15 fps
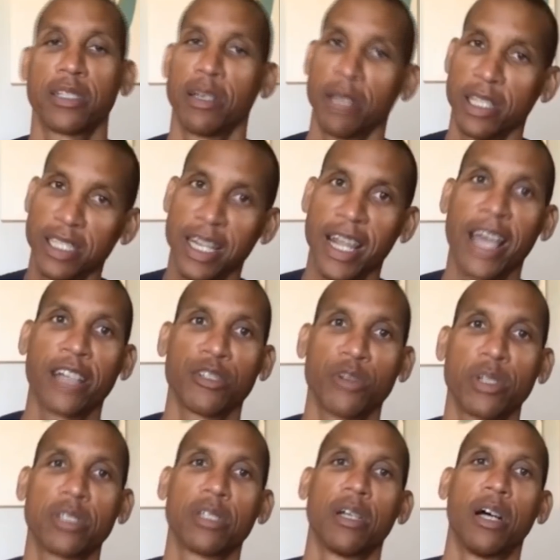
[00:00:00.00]
It's an
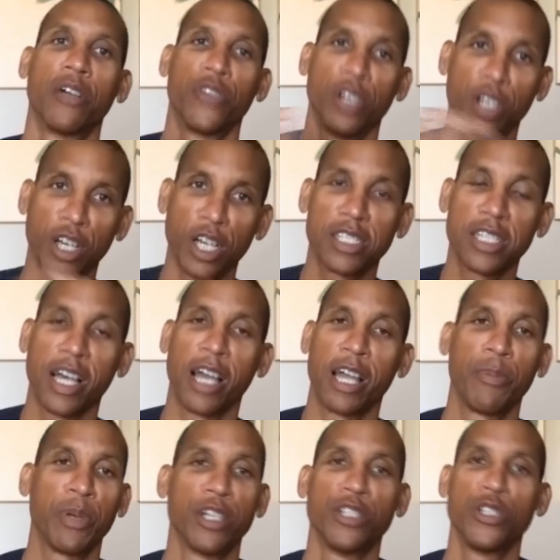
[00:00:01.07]
asterisk on the good side
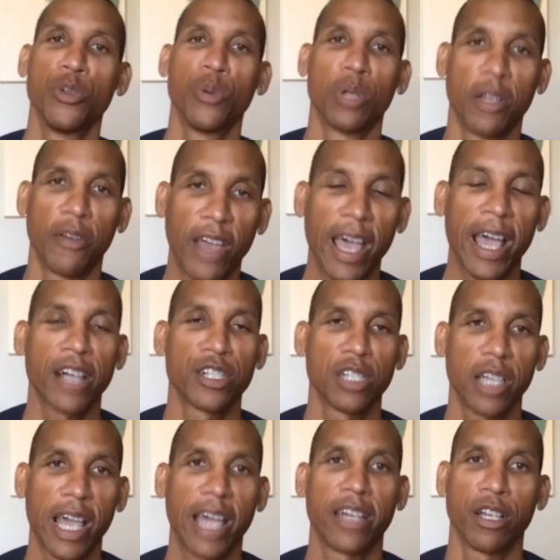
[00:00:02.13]
because you will have
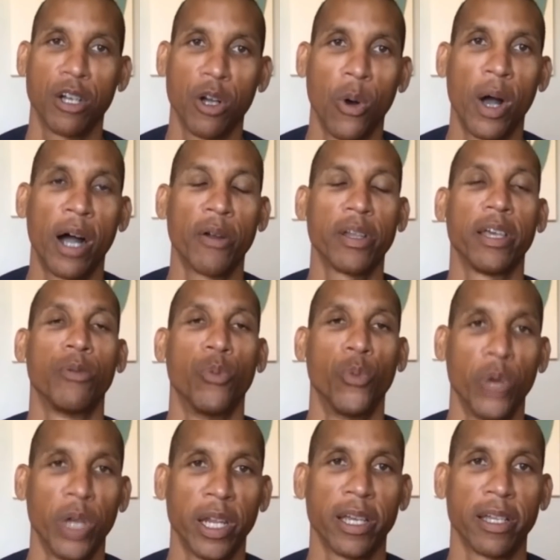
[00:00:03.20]
actually had to go out and
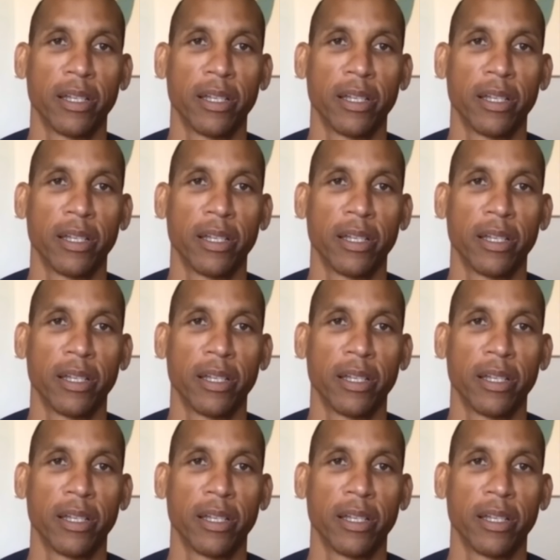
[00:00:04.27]
win it.